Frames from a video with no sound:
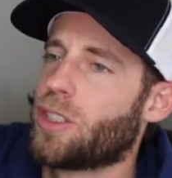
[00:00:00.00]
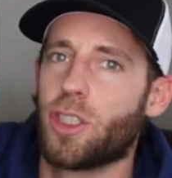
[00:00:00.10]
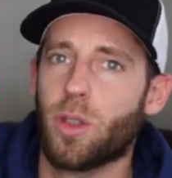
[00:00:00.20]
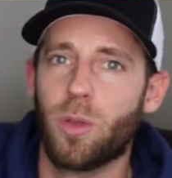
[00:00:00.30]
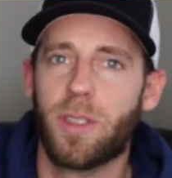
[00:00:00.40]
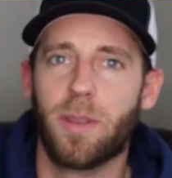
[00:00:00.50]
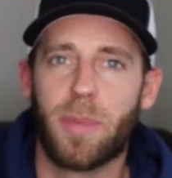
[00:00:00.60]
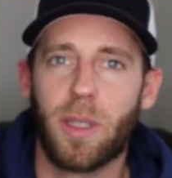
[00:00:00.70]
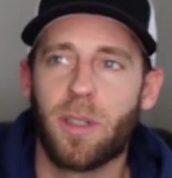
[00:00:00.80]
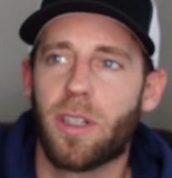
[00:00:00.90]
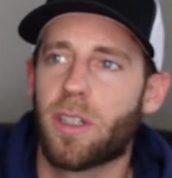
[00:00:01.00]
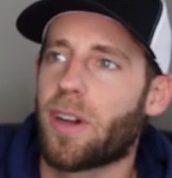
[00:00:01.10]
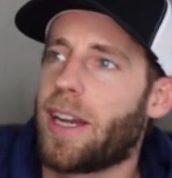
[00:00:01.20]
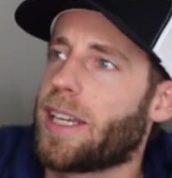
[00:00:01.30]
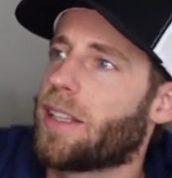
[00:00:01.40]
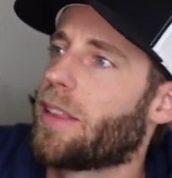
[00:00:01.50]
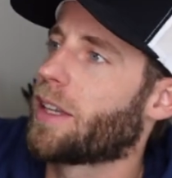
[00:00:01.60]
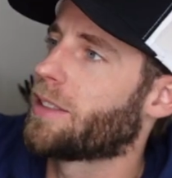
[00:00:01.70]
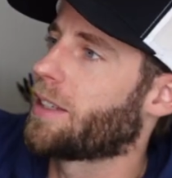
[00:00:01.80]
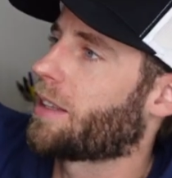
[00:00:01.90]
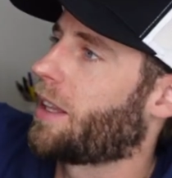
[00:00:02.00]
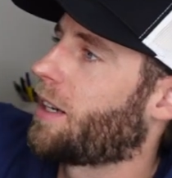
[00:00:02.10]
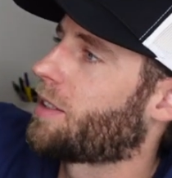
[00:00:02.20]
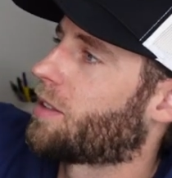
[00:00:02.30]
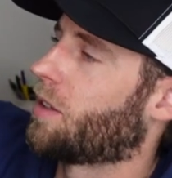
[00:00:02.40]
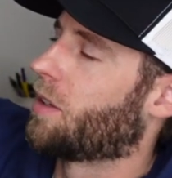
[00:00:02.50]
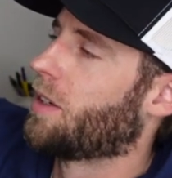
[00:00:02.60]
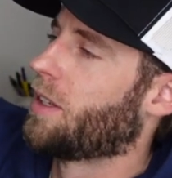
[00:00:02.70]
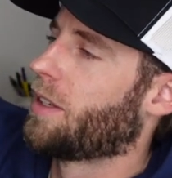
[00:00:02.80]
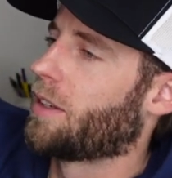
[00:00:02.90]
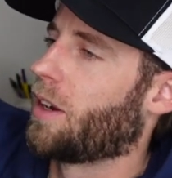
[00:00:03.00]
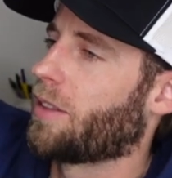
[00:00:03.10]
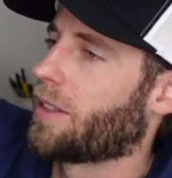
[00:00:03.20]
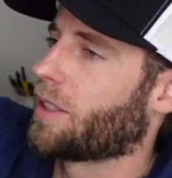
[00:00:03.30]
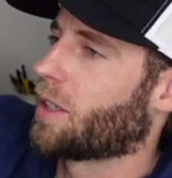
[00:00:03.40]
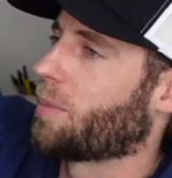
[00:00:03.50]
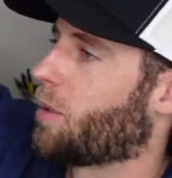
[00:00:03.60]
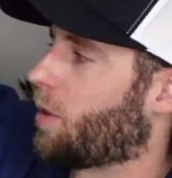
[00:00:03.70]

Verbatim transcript: shoes in pewter gray and things like that. So, you know, I think that's gonna be